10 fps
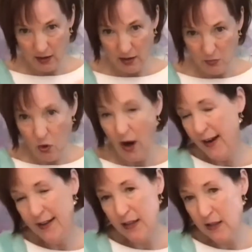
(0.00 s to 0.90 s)

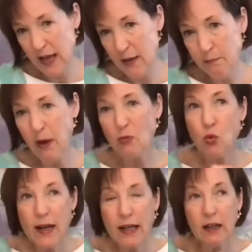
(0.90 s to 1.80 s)
right? That, but
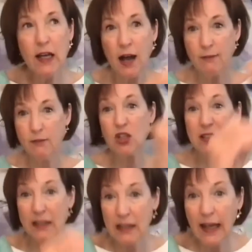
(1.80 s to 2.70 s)
really I'm
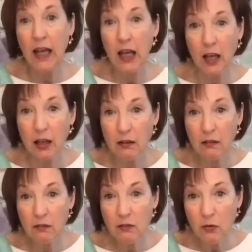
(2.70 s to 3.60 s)
just linking,
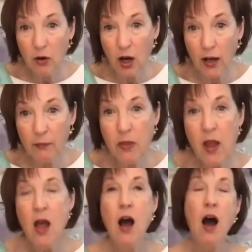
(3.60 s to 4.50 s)
right?
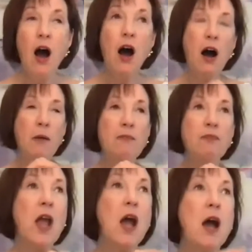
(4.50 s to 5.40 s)

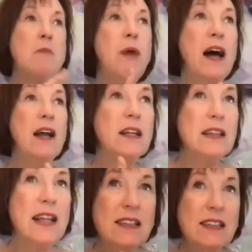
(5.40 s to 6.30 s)
But
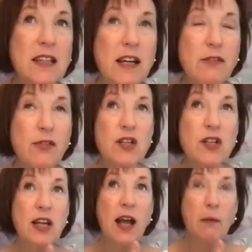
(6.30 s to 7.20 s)
let's take, for
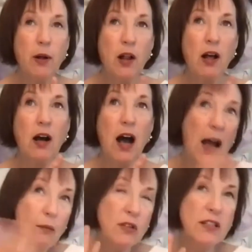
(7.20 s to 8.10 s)
example,
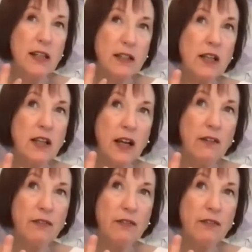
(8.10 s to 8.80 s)
I would tend to think of